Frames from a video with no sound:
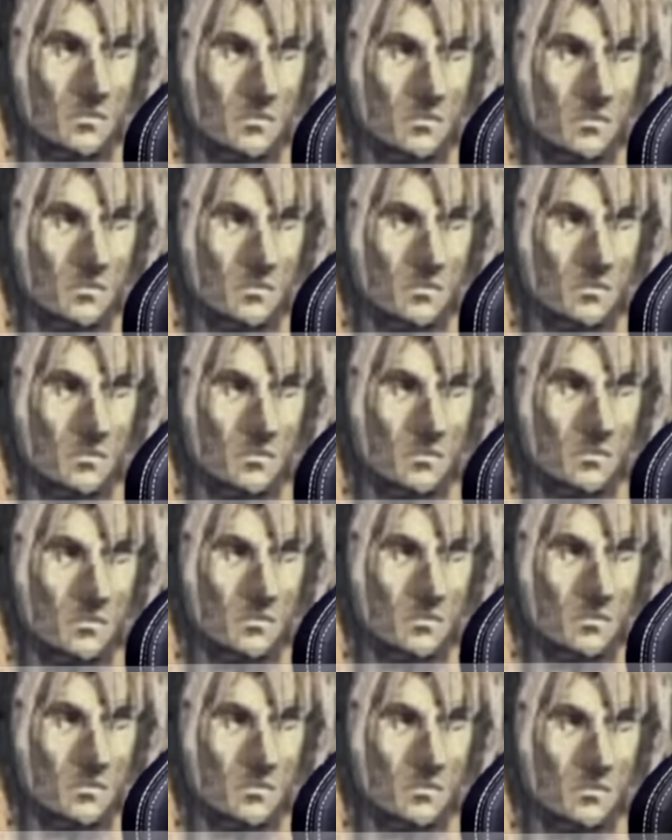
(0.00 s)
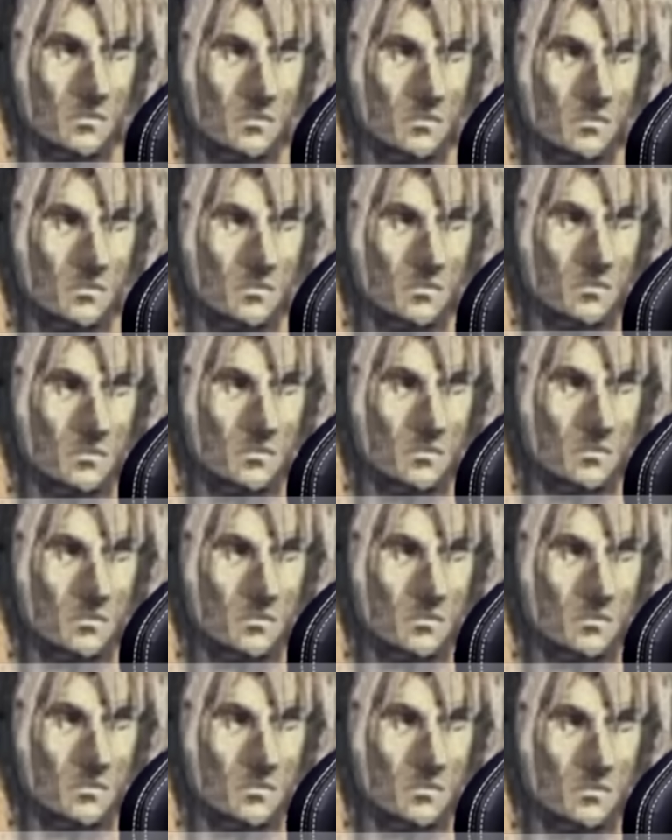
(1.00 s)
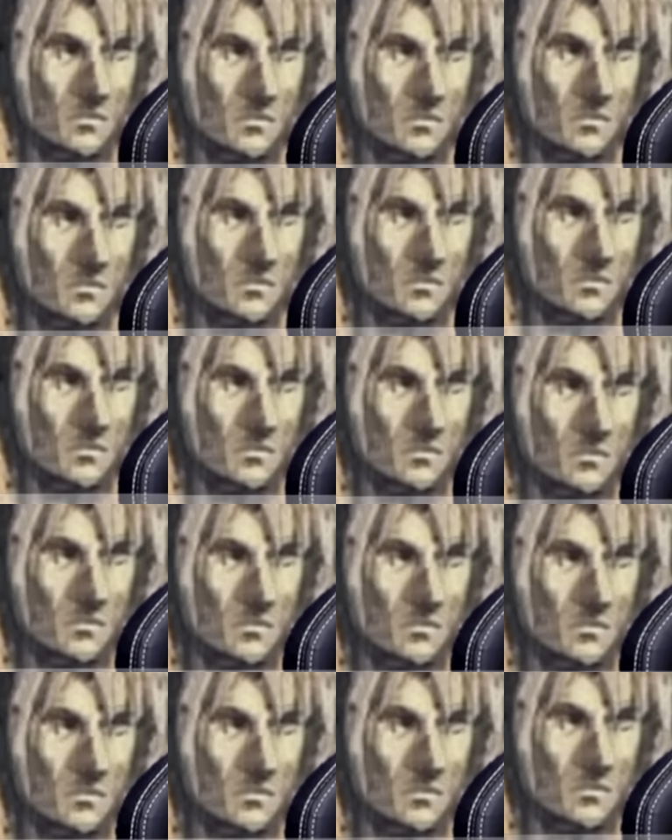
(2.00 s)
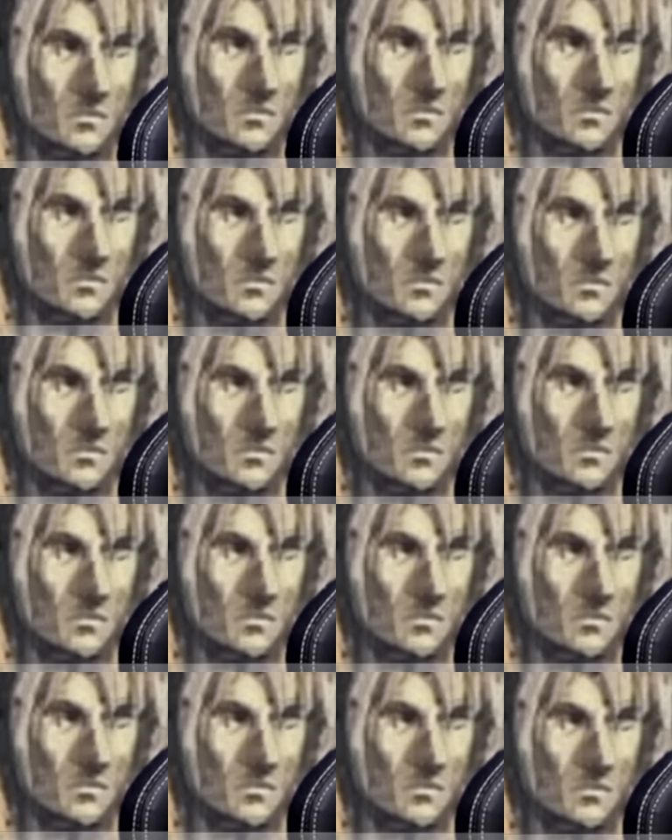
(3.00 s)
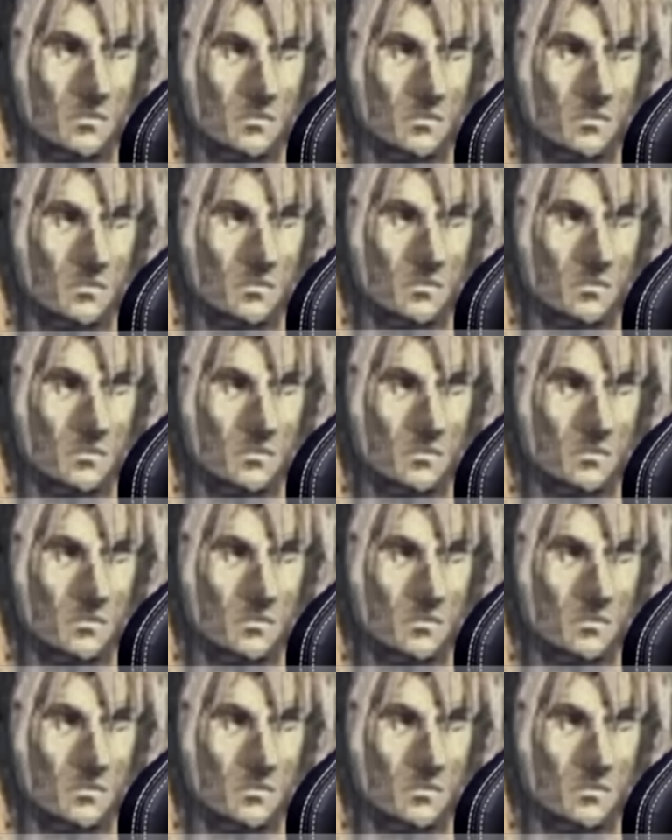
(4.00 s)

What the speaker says: No words are spoken by the person on screen.